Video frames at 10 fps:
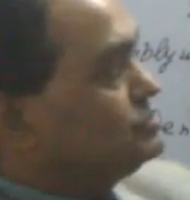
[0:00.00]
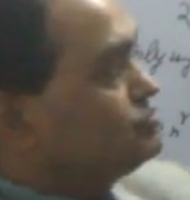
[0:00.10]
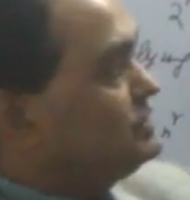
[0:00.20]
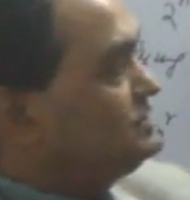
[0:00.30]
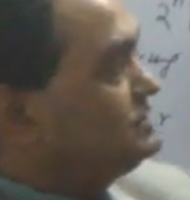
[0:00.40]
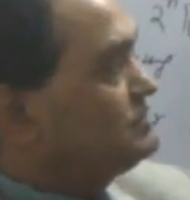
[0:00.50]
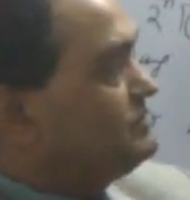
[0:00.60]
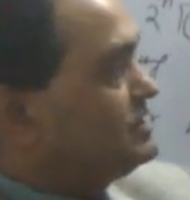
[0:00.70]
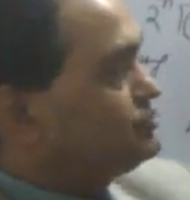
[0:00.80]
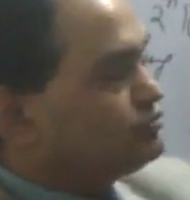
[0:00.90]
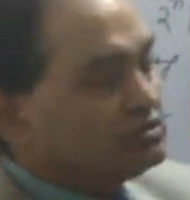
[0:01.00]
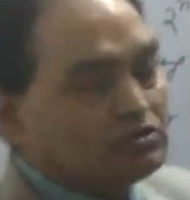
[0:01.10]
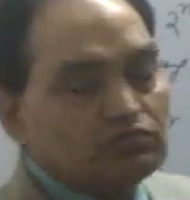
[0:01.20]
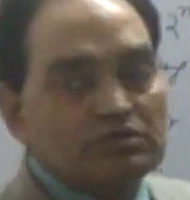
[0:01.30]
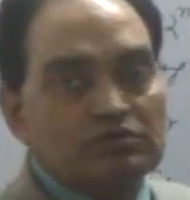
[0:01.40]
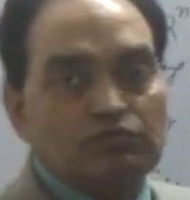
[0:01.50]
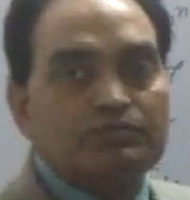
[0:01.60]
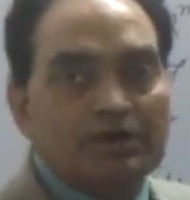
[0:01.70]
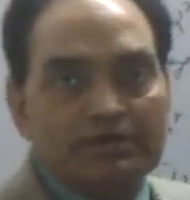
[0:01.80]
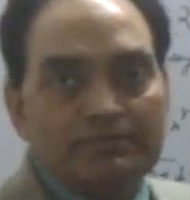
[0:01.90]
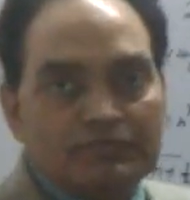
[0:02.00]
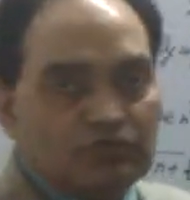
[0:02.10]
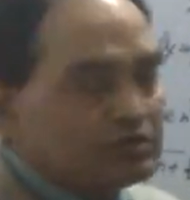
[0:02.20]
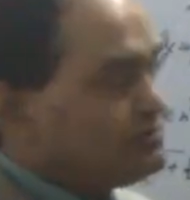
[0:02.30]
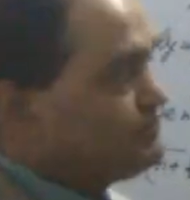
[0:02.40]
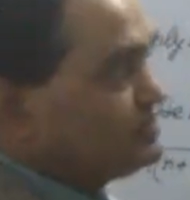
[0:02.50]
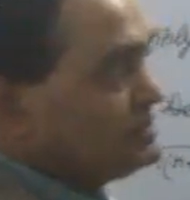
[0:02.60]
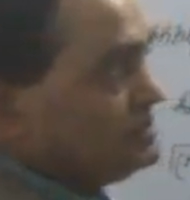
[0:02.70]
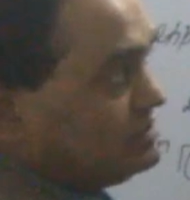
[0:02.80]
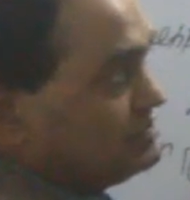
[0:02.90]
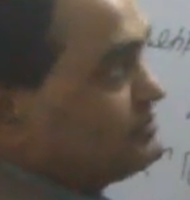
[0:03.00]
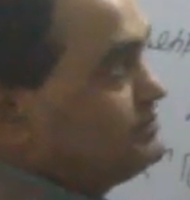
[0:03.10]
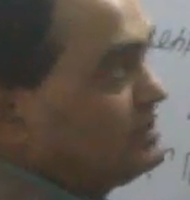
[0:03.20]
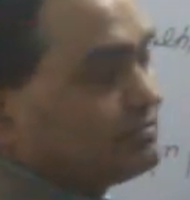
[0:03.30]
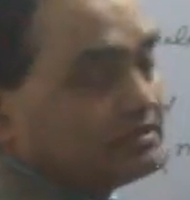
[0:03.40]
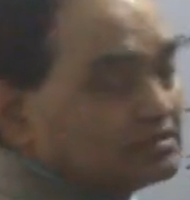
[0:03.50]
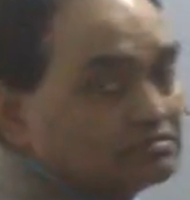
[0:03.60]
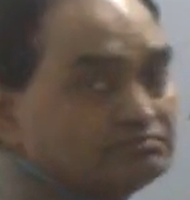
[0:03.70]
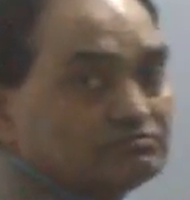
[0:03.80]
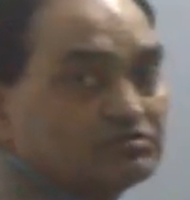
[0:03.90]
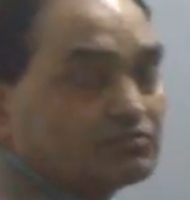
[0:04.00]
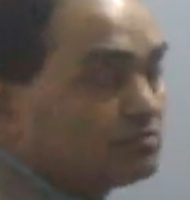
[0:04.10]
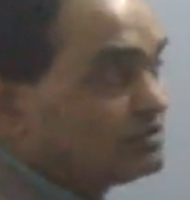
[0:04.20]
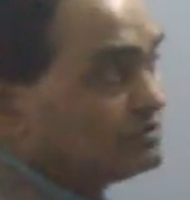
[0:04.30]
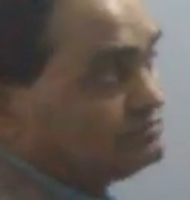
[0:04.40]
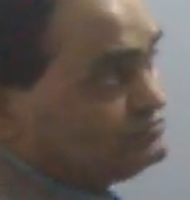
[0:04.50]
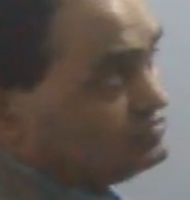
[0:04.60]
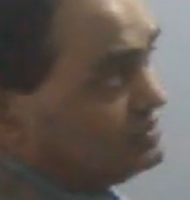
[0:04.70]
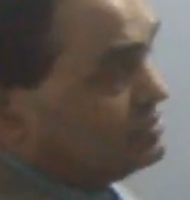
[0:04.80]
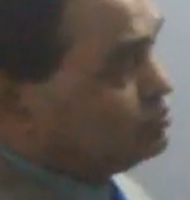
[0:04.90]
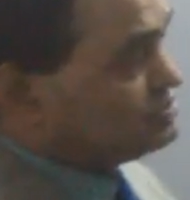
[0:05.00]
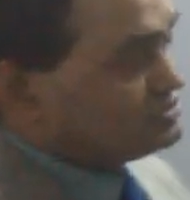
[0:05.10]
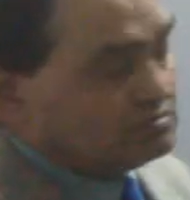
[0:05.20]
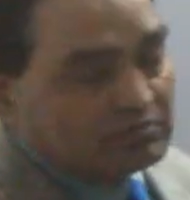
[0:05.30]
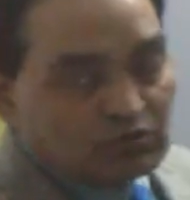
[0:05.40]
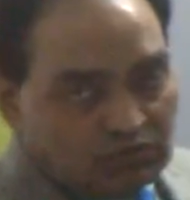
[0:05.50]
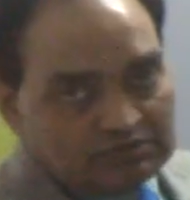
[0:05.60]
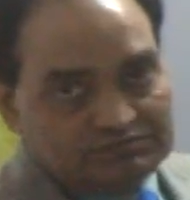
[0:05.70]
twice n minus 1 into the root pi. Okay. This we have taken from the question number